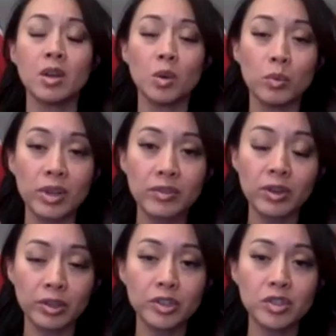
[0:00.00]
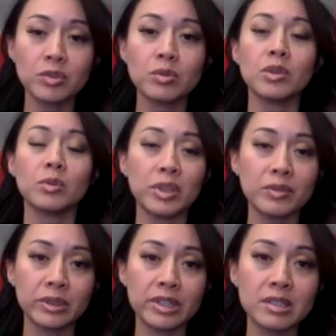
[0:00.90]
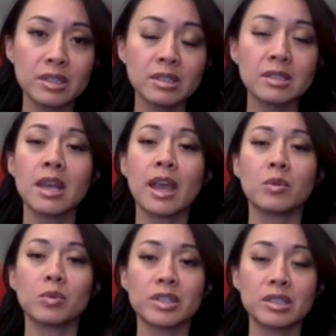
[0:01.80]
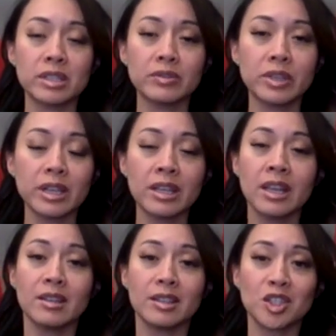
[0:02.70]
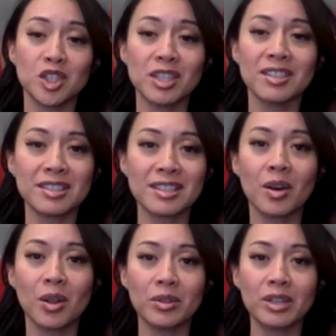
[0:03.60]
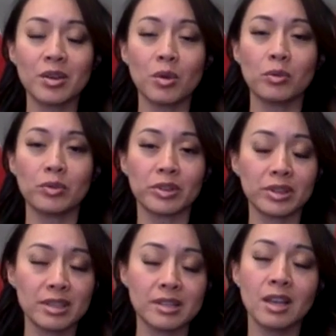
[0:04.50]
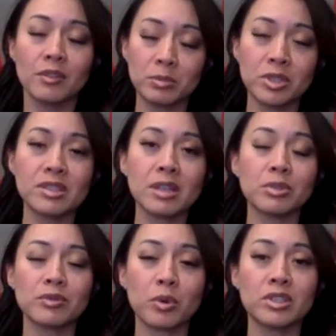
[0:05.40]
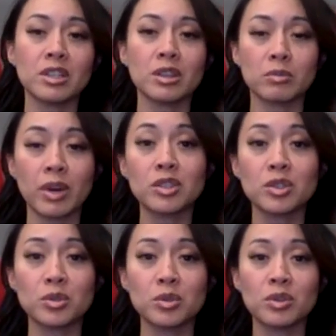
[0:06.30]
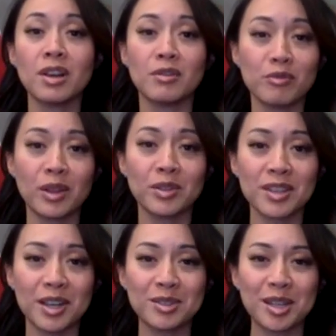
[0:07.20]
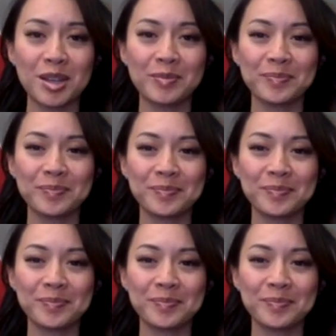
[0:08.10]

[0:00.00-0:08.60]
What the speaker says: we've heard you, we've listened, and we're delivering this GST holiday over these from December 14th right to Valentine's Day.